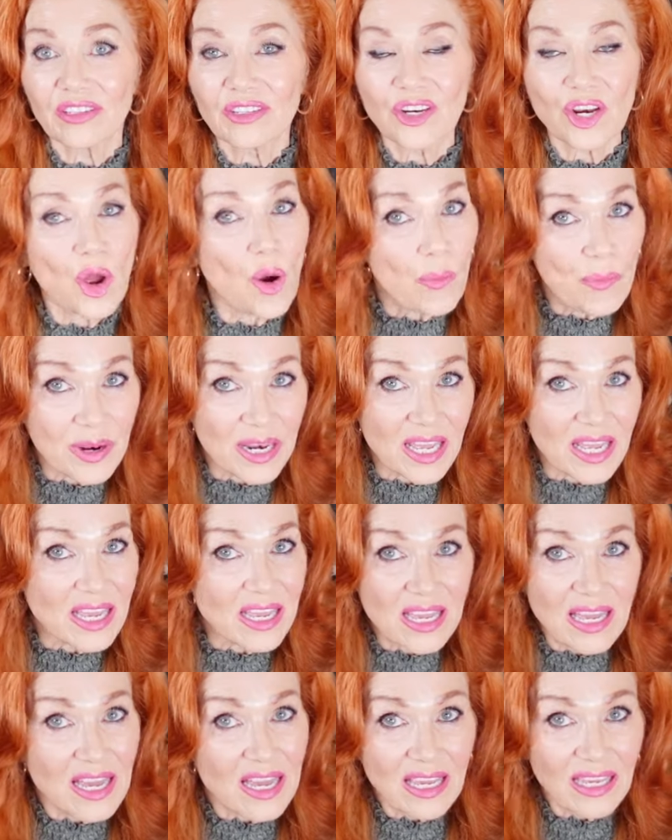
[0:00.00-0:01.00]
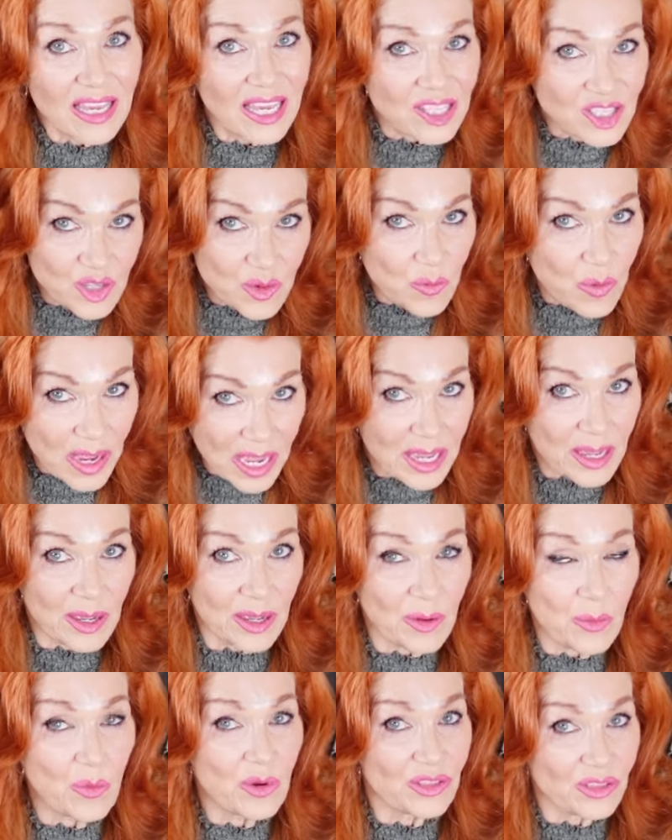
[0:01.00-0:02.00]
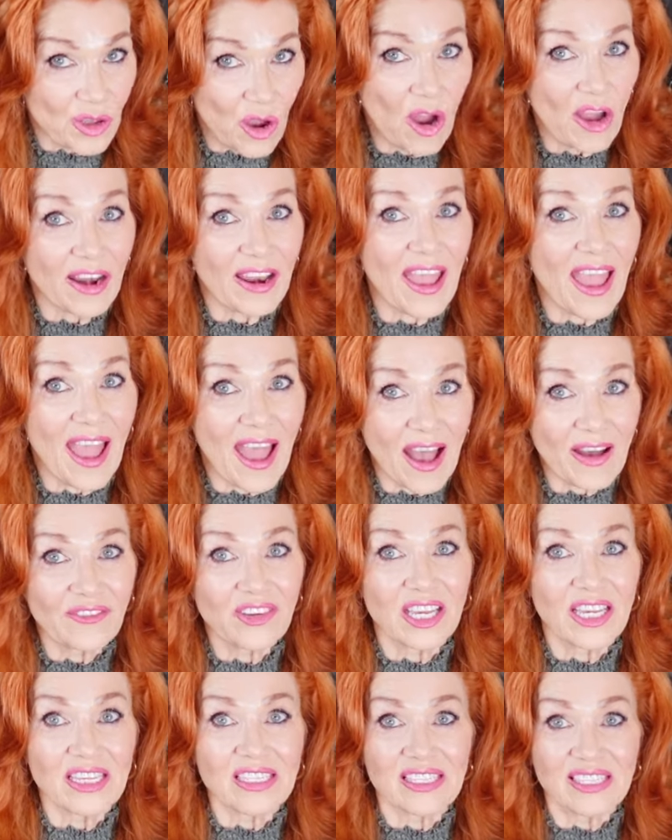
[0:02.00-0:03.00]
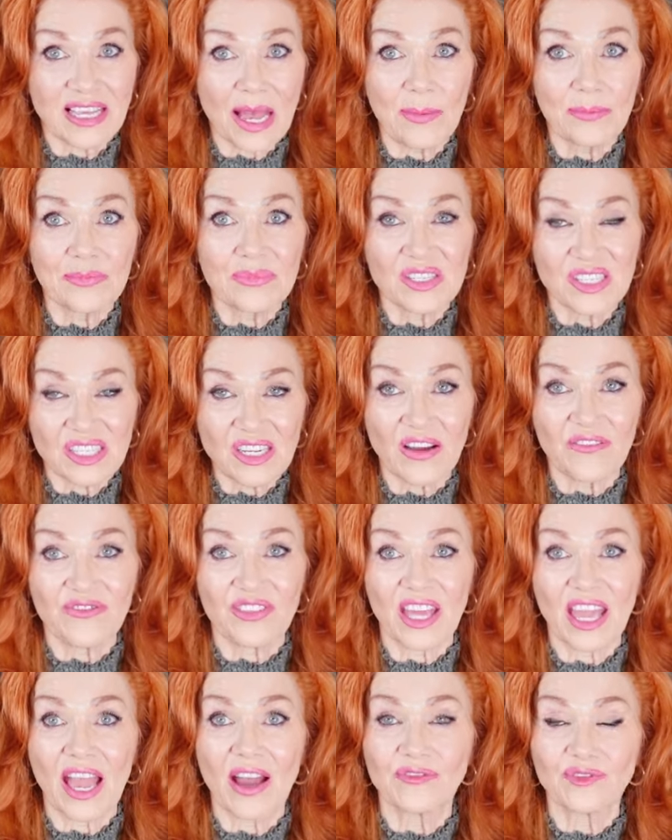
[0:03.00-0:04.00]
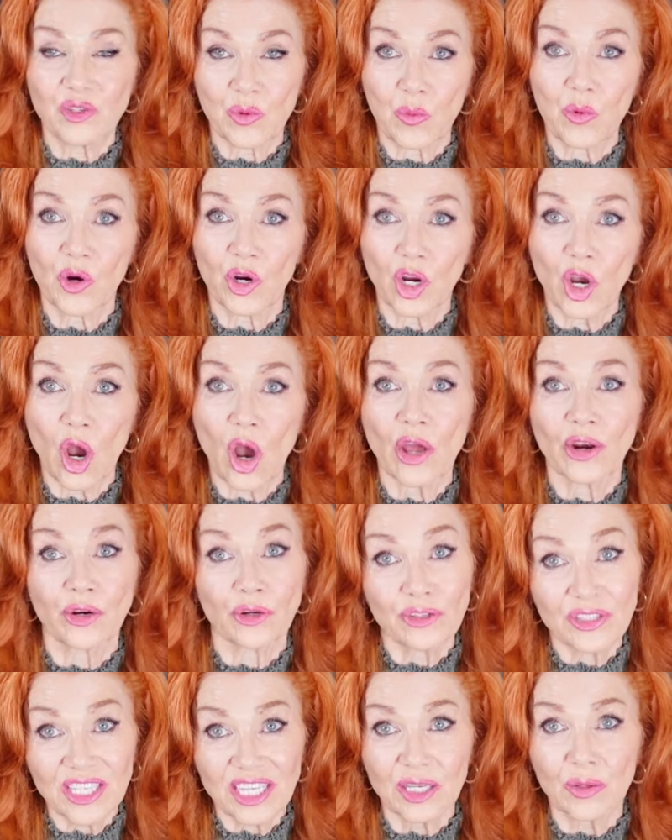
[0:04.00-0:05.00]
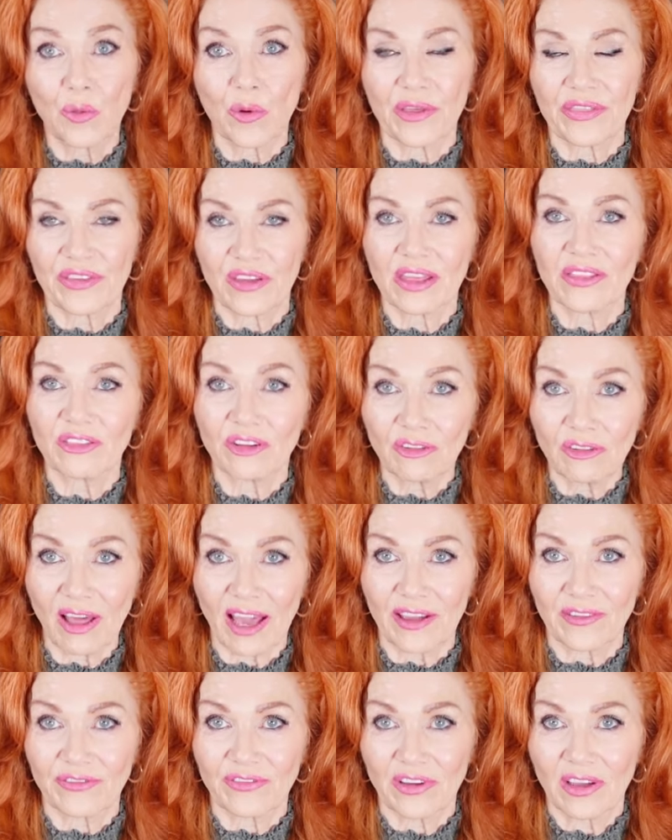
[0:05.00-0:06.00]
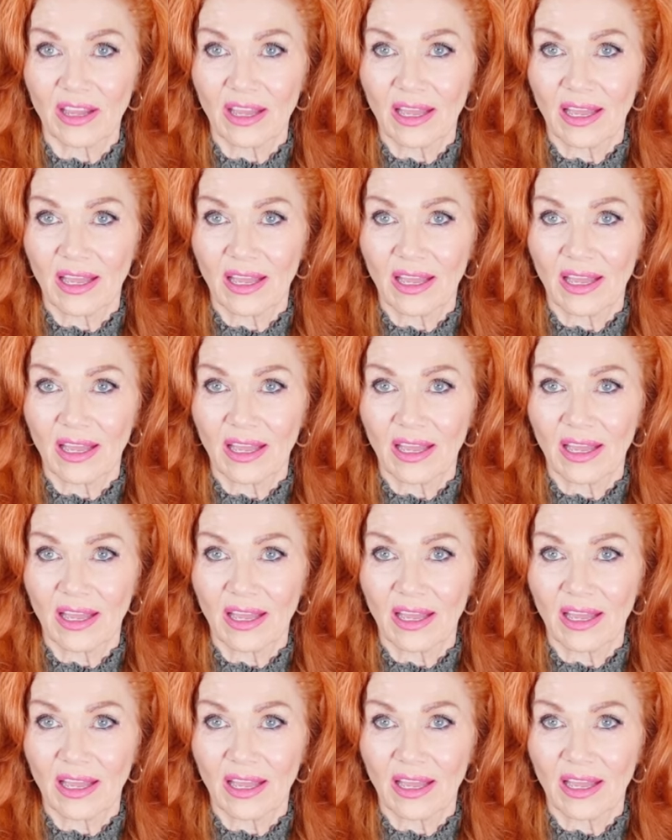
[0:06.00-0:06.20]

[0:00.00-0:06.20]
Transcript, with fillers: Nobody gets away with not having some stuff they have to work on or deal with in their life.